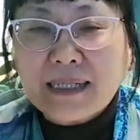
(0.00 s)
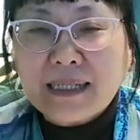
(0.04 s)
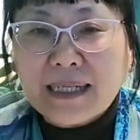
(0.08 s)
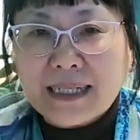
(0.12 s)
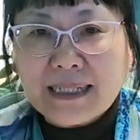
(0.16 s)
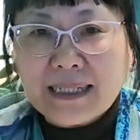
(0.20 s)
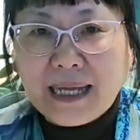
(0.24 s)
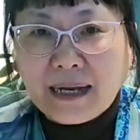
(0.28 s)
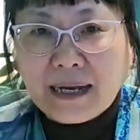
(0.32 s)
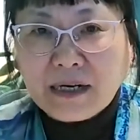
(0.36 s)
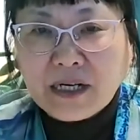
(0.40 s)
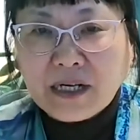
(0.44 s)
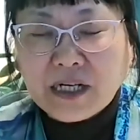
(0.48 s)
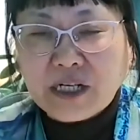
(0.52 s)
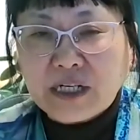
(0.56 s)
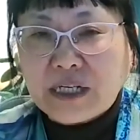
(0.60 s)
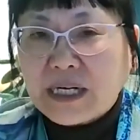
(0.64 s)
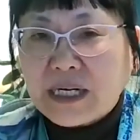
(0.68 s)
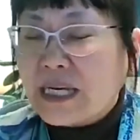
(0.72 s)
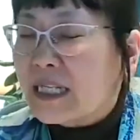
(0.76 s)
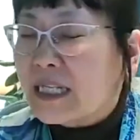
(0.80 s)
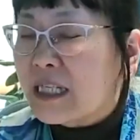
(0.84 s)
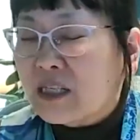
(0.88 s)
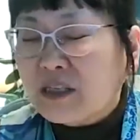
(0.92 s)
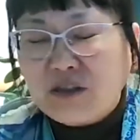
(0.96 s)

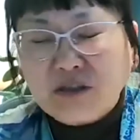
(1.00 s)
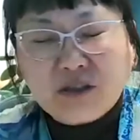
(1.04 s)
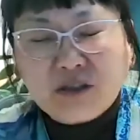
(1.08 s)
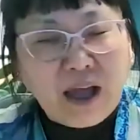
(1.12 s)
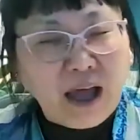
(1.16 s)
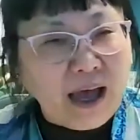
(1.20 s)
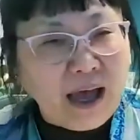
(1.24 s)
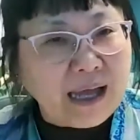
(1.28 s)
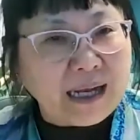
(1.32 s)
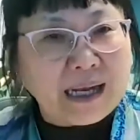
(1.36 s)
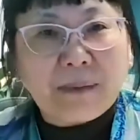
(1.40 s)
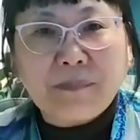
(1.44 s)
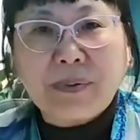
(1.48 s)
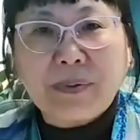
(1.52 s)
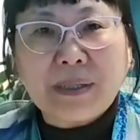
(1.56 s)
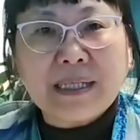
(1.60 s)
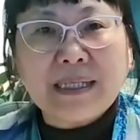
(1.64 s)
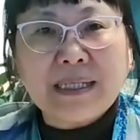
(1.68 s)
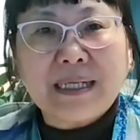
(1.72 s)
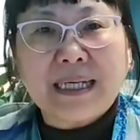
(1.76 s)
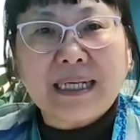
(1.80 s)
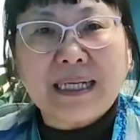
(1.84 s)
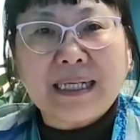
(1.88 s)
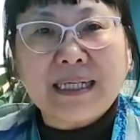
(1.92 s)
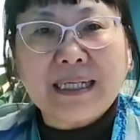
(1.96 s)
deduction is not a
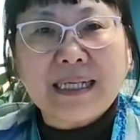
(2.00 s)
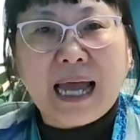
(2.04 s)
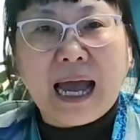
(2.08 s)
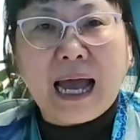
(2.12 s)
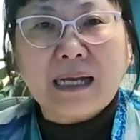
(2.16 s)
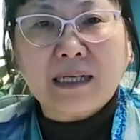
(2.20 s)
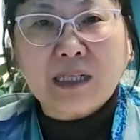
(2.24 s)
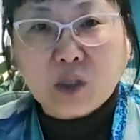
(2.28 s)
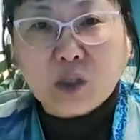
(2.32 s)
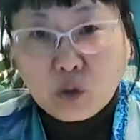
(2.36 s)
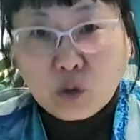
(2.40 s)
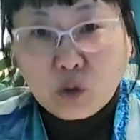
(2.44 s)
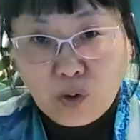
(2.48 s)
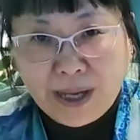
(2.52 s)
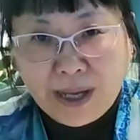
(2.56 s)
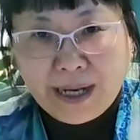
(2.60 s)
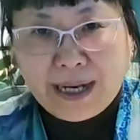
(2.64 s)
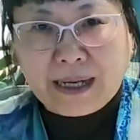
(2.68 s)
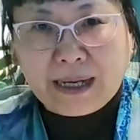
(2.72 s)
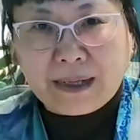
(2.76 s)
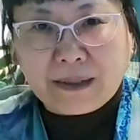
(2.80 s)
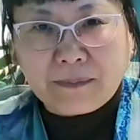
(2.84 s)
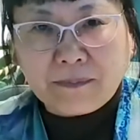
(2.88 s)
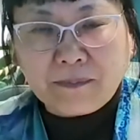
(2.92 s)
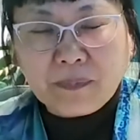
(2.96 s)
business tax
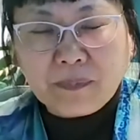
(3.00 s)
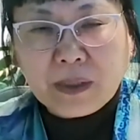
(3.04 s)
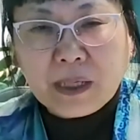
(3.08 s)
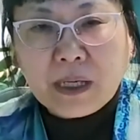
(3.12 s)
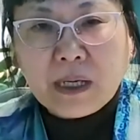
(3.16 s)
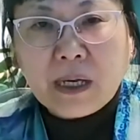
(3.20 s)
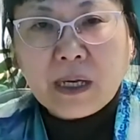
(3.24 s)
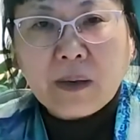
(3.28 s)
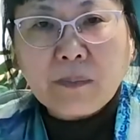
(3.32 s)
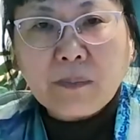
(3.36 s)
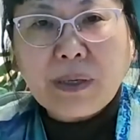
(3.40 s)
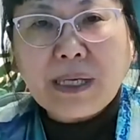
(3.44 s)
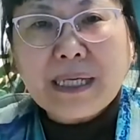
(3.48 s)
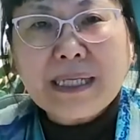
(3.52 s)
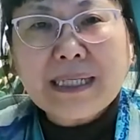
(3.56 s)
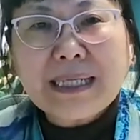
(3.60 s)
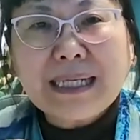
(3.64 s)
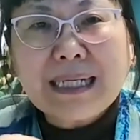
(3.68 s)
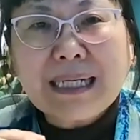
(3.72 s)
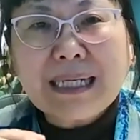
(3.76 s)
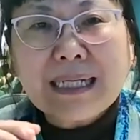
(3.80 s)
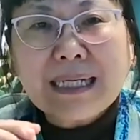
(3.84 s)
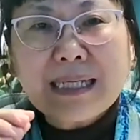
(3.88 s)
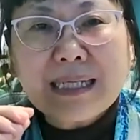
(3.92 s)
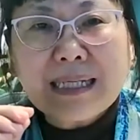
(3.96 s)
credit.
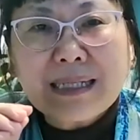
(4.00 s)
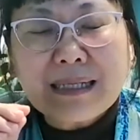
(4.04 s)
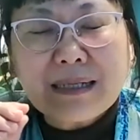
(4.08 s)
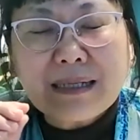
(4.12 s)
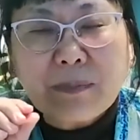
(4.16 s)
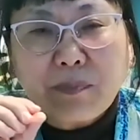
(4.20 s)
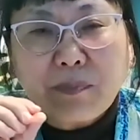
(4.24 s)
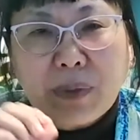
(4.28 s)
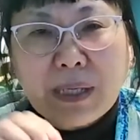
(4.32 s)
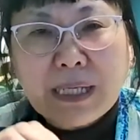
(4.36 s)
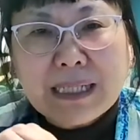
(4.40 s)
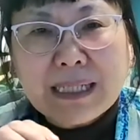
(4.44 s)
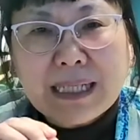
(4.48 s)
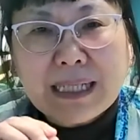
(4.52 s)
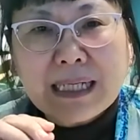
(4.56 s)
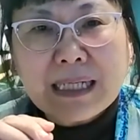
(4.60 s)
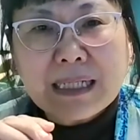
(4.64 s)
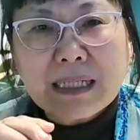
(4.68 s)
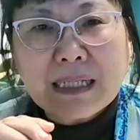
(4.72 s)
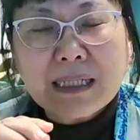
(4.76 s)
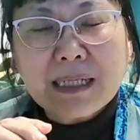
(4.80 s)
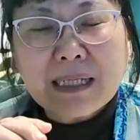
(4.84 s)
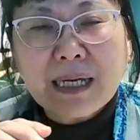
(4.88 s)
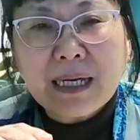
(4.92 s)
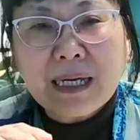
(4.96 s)
Business
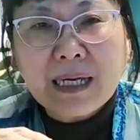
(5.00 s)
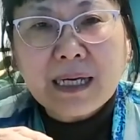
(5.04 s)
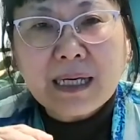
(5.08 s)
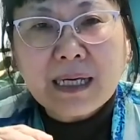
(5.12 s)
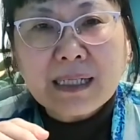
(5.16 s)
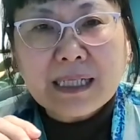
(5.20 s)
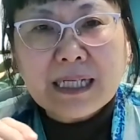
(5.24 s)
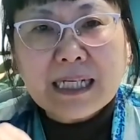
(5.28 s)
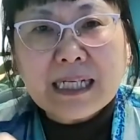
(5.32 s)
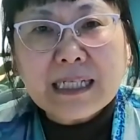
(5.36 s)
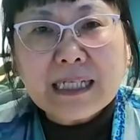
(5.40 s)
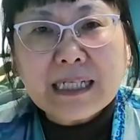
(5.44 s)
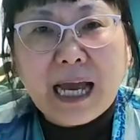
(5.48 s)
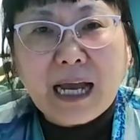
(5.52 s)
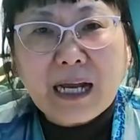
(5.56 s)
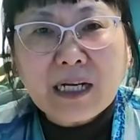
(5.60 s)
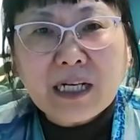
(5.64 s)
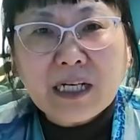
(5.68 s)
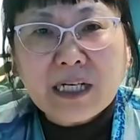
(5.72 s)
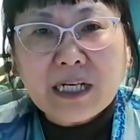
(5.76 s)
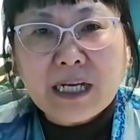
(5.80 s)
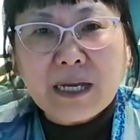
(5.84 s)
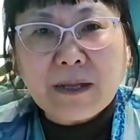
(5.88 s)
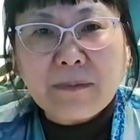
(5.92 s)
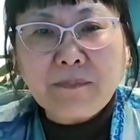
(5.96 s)

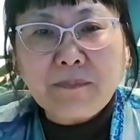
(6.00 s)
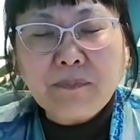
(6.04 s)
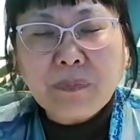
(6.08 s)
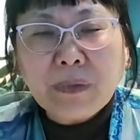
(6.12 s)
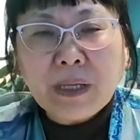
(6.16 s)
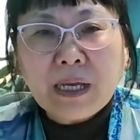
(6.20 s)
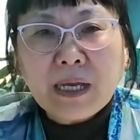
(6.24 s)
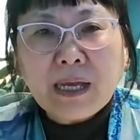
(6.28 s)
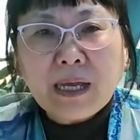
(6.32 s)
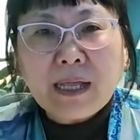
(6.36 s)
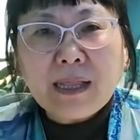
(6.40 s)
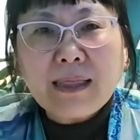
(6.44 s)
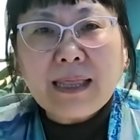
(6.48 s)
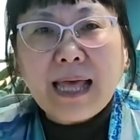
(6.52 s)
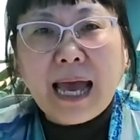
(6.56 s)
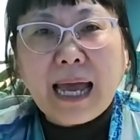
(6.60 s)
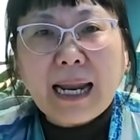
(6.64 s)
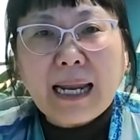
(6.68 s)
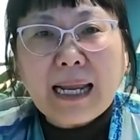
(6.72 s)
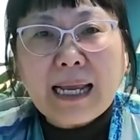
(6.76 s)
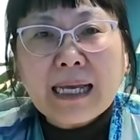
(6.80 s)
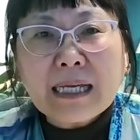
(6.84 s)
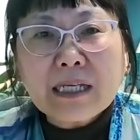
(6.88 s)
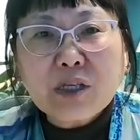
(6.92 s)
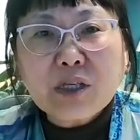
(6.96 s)
deduction,
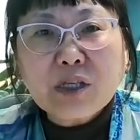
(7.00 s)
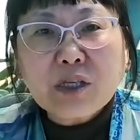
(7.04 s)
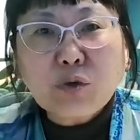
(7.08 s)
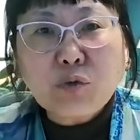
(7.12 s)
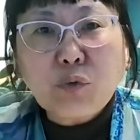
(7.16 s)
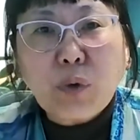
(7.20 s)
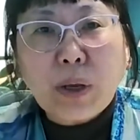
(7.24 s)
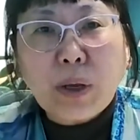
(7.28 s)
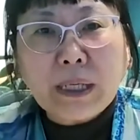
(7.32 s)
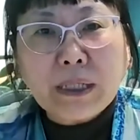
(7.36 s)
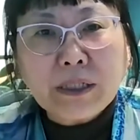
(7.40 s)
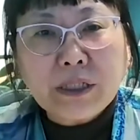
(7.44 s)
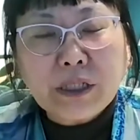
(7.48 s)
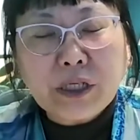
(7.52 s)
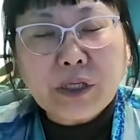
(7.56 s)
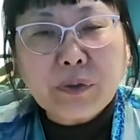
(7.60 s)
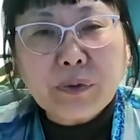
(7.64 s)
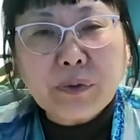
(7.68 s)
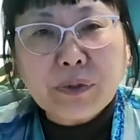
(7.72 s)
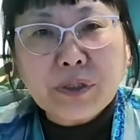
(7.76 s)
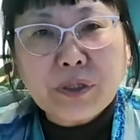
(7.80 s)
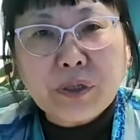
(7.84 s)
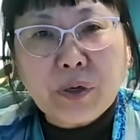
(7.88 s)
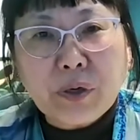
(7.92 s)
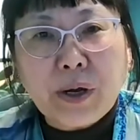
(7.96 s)
that is to
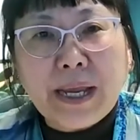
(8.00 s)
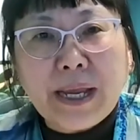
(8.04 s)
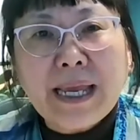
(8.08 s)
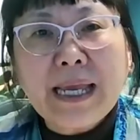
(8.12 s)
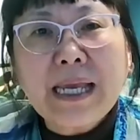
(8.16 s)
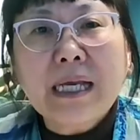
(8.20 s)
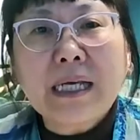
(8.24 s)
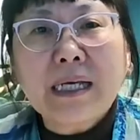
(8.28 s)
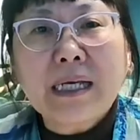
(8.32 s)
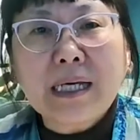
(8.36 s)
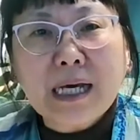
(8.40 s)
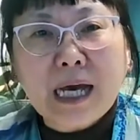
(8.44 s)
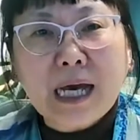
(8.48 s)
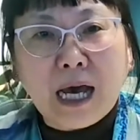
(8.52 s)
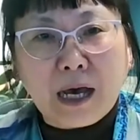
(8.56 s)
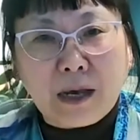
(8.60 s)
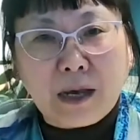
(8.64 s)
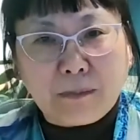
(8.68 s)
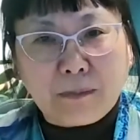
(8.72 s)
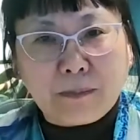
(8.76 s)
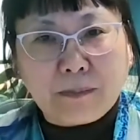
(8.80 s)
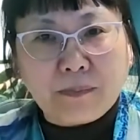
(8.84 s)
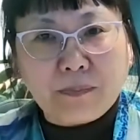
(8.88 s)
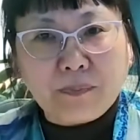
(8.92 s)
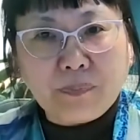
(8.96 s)
reduce your
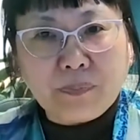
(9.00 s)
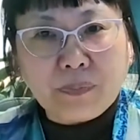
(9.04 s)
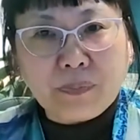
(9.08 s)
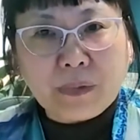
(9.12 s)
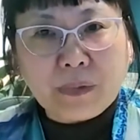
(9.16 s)
income